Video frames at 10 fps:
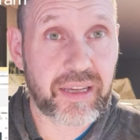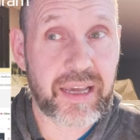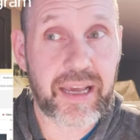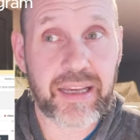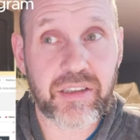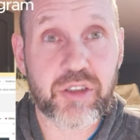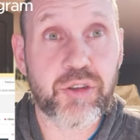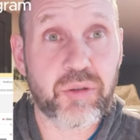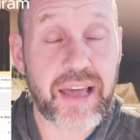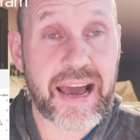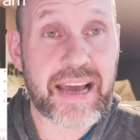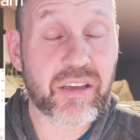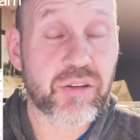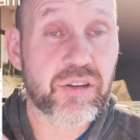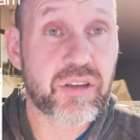And to do
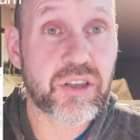that, you'll need